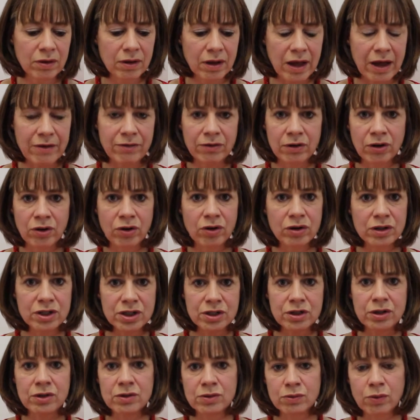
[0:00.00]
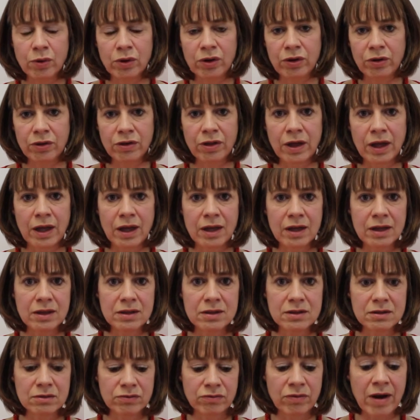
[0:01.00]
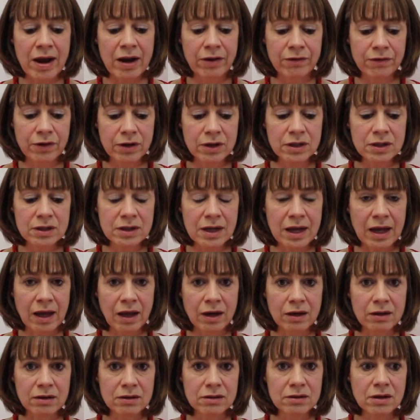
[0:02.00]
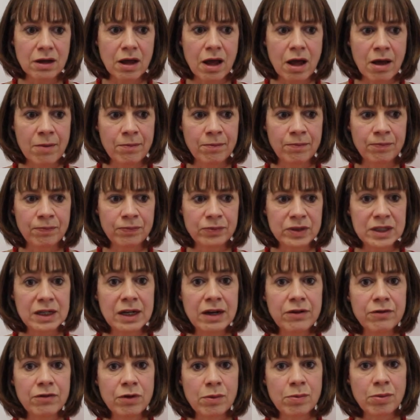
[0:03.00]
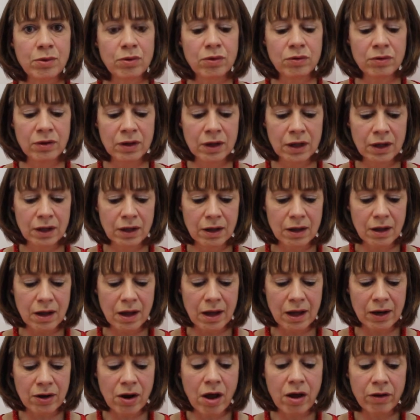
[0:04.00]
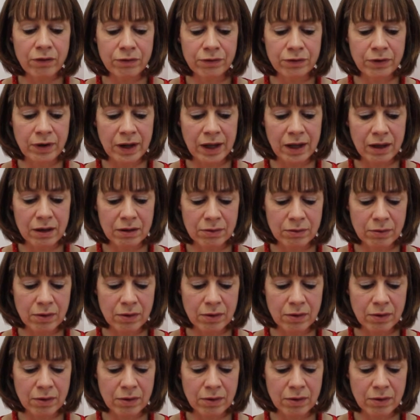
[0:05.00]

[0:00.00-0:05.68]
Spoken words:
have a look, choose what you think is relevant and deliverable, and hopefully